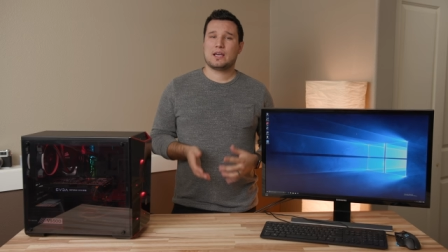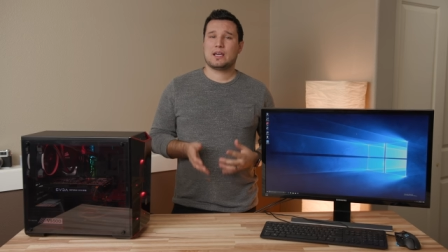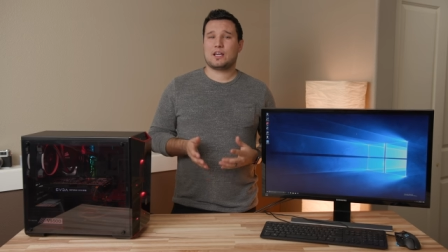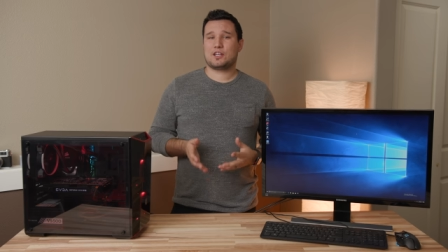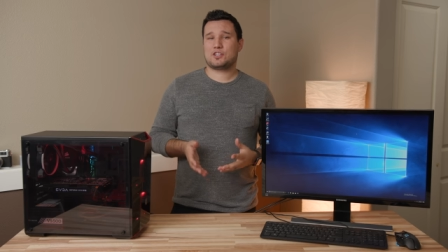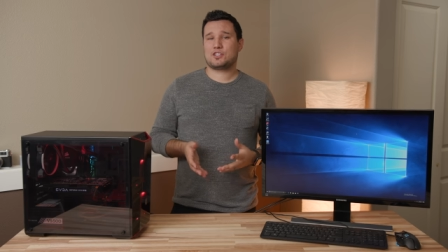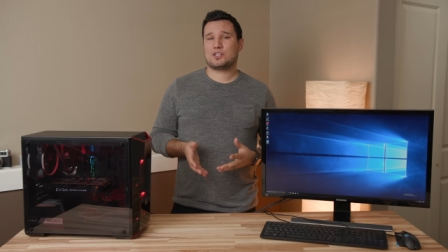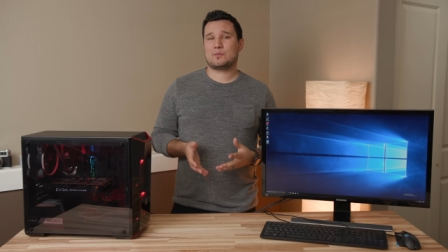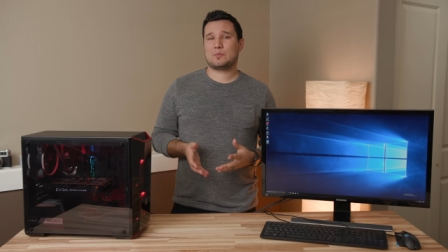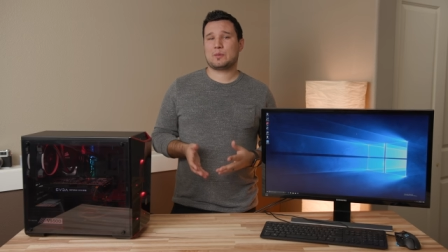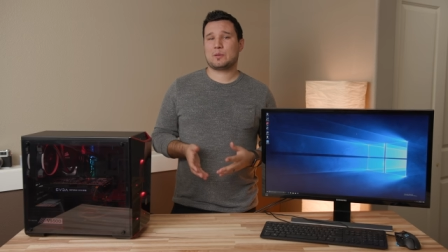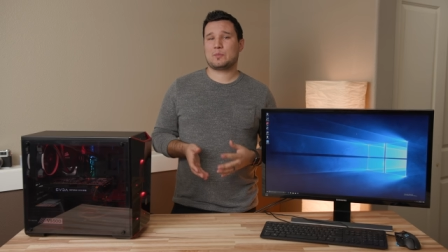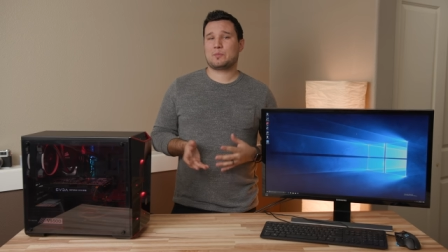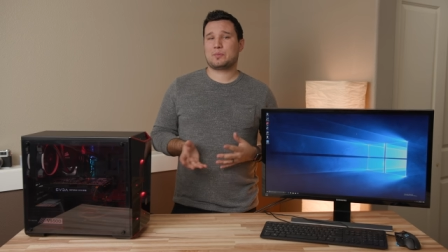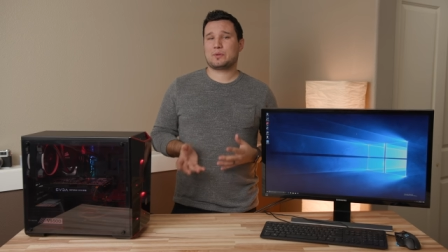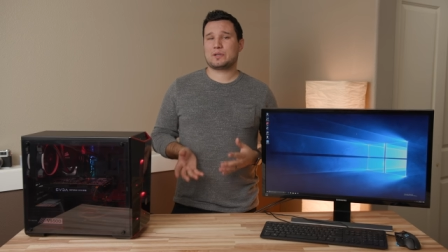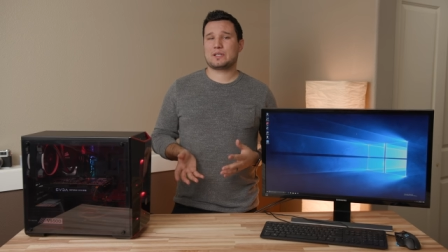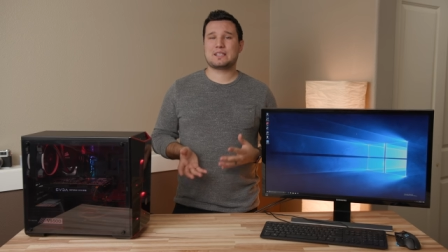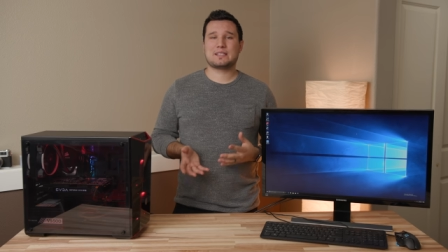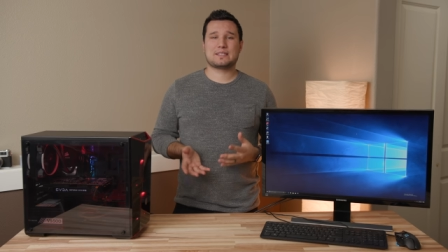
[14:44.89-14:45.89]
it should be
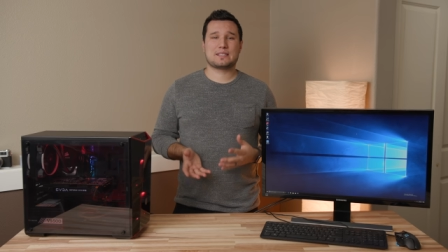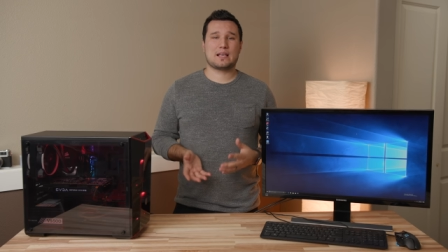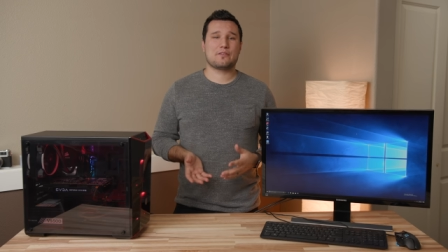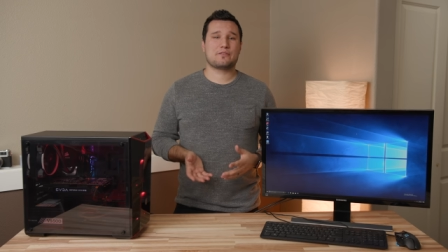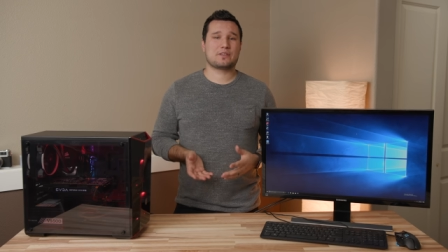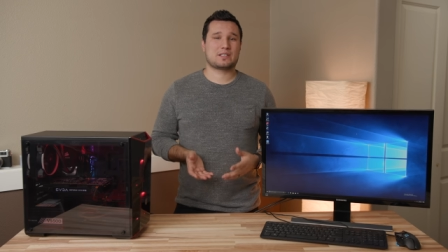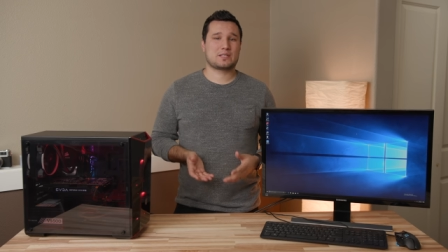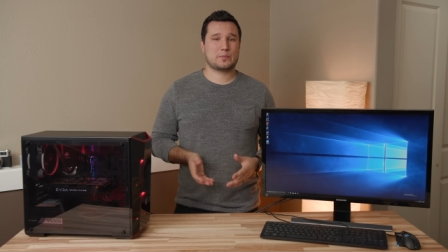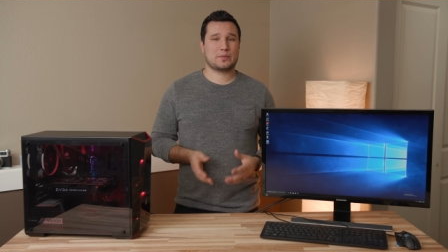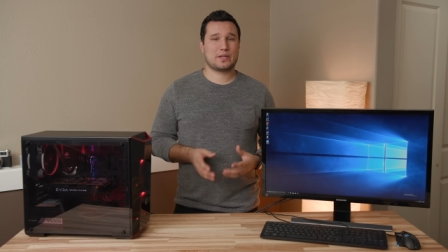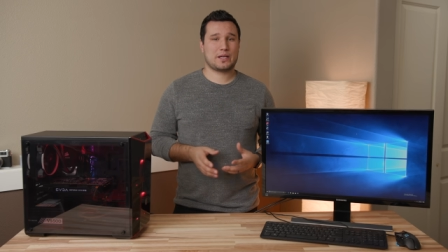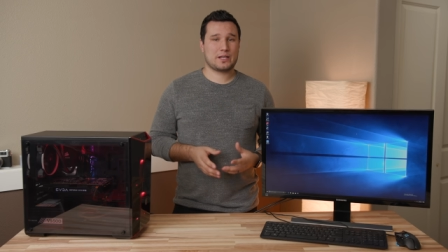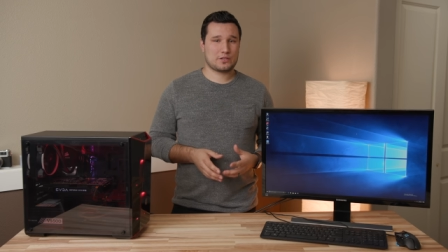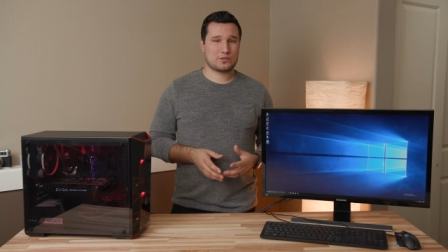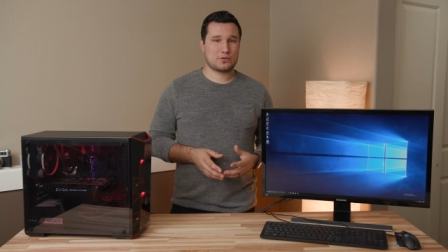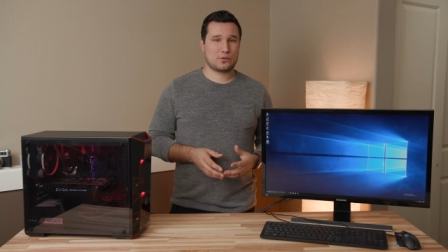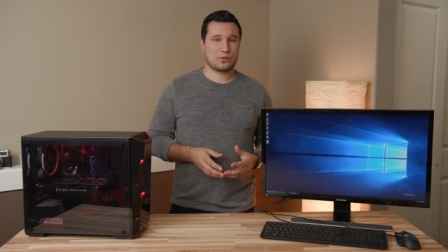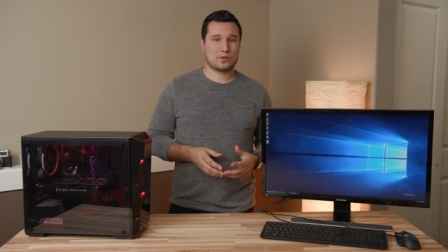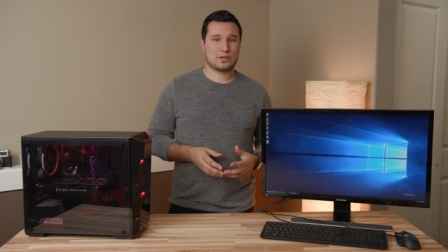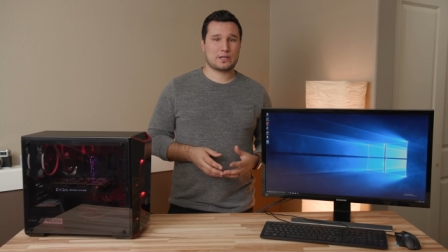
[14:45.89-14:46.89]
pretty
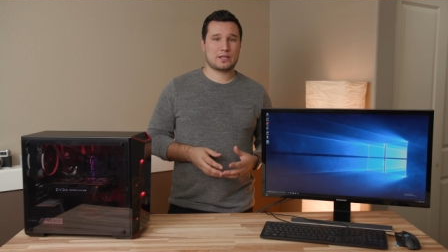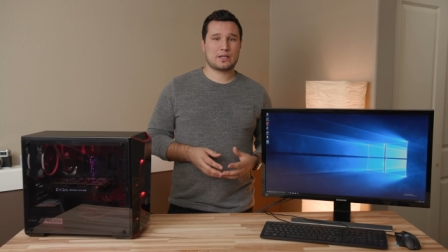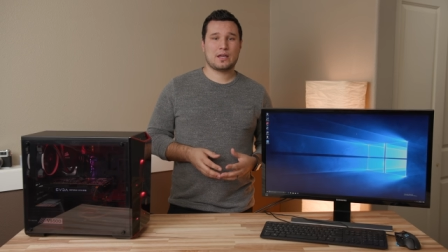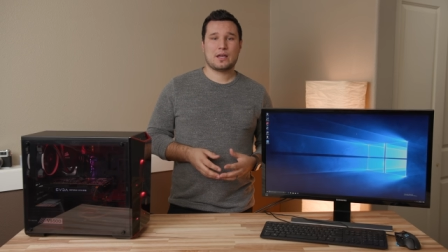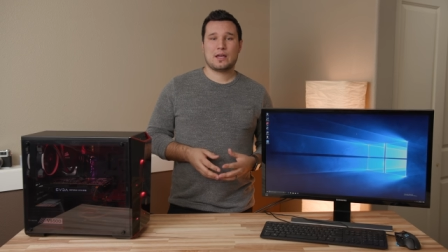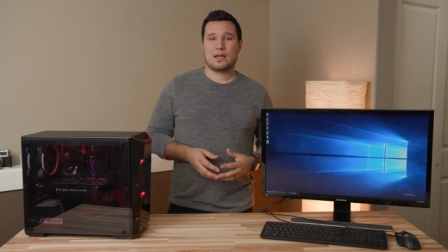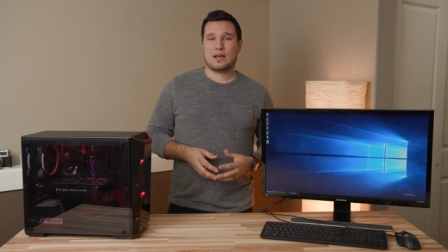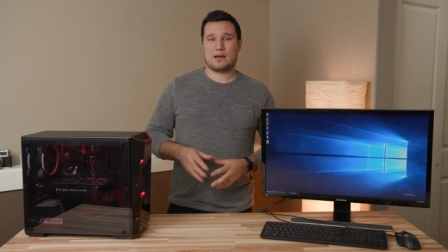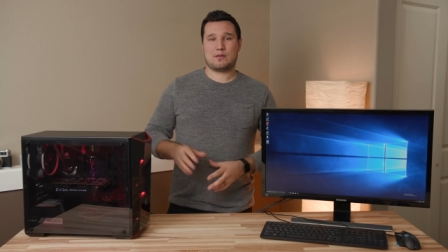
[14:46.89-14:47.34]
self-explanatory.